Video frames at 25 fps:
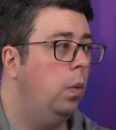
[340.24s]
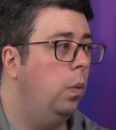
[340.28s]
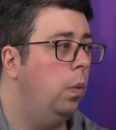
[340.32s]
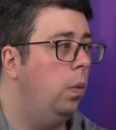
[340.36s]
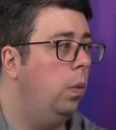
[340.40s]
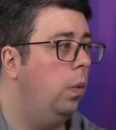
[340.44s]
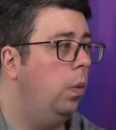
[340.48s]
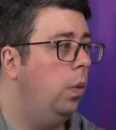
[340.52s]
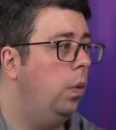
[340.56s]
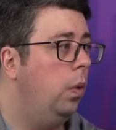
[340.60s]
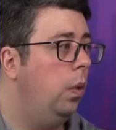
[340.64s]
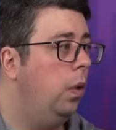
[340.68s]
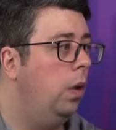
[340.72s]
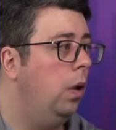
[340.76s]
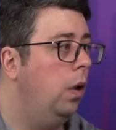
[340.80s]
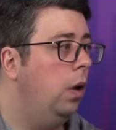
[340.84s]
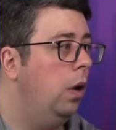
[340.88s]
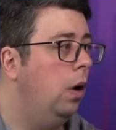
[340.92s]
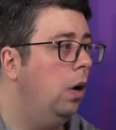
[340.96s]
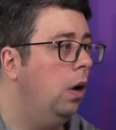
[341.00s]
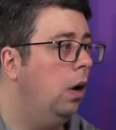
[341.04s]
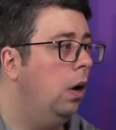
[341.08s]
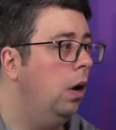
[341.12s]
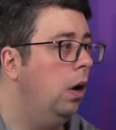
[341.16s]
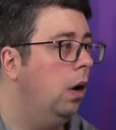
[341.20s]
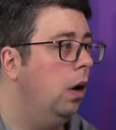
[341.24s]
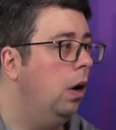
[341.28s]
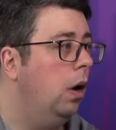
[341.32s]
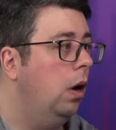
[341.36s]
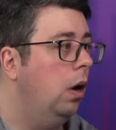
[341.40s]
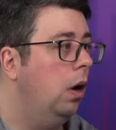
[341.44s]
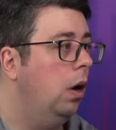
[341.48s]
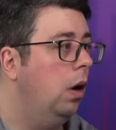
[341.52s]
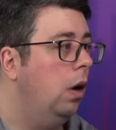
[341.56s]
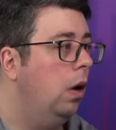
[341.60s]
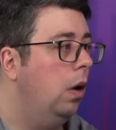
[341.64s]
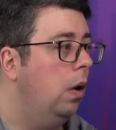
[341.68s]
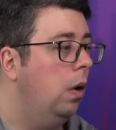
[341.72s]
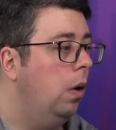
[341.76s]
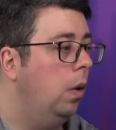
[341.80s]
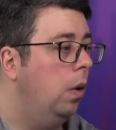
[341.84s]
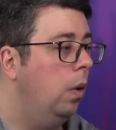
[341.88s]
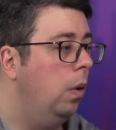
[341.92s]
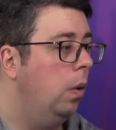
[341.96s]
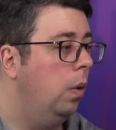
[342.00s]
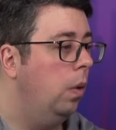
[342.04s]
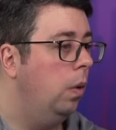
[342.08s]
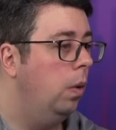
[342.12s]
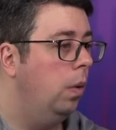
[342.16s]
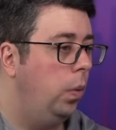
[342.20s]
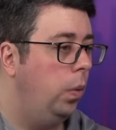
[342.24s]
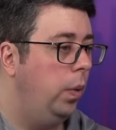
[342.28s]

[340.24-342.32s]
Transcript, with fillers: Whoa.